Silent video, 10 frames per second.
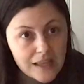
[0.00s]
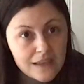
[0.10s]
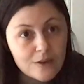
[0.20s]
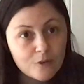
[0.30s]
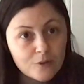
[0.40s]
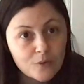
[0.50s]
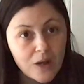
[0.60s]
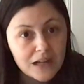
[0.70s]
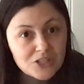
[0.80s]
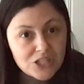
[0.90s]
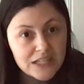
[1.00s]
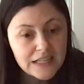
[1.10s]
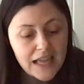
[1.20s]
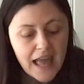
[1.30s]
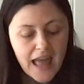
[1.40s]
Thank you for
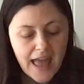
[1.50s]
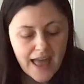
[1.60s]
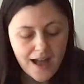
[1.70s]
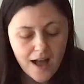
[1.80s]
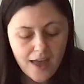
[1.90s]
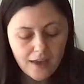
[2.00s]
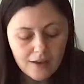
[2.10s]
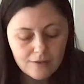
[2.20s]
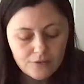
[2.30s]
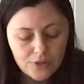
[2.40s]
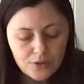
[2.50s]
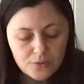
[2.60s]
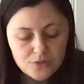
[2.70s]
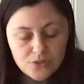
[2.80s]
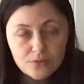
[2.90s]
watching. If
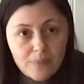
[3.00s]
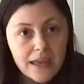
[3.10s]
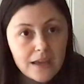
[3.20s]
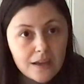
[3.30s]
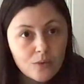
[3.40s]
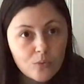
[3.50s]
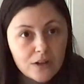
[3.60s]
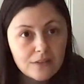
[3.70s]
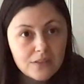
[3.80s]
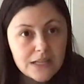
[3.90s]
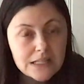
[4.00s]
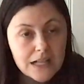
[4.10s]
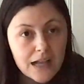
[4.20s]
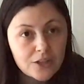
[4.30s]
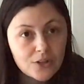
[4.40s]
you do make one of these
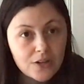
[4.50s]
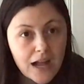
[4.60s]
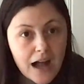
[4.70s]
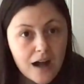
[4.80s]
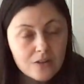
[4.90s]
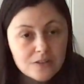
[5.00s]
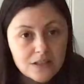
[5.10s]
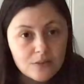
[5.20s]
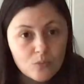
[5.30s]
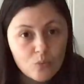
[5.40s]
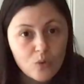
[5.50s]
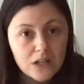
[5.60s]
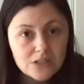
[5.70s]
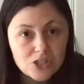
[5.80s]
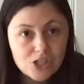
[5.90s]
at your house and
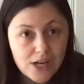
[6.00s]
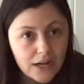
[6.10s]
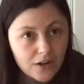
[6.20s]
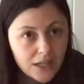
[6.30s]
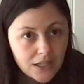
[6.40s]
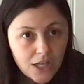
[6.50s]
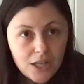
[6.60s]
want to share it,